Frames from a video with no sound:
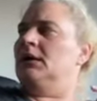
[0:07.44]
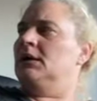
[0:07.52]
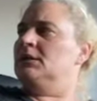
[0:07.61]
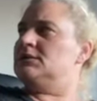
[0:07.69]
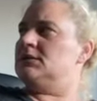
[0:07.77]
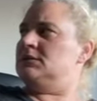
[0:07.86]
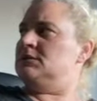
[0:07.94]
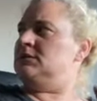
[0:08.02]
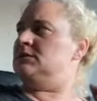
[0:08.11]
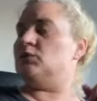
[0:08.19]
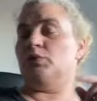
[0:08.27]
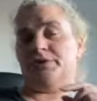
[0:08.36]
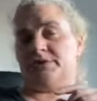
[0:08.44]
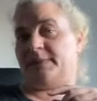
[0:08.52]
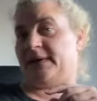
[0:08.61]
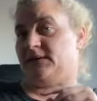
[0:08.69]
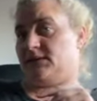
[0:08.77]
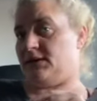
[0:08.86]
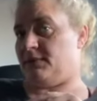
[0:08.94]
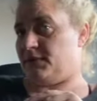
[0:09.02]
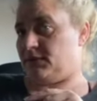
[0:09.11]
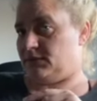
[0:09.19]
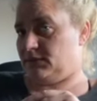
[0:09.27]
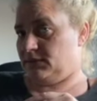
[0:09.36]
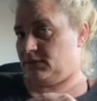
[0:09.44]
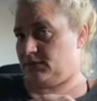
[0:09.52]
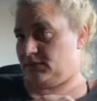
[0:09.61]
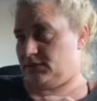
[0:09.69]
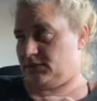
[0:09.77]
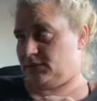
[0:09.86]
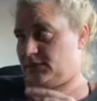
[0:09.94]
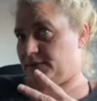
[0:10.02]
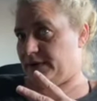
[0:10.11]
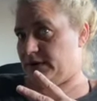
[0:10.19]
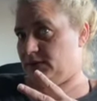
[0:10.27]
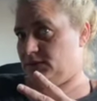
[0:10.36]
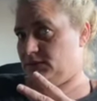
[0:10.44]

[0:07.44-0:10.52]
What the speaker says: So this is workspace number 3,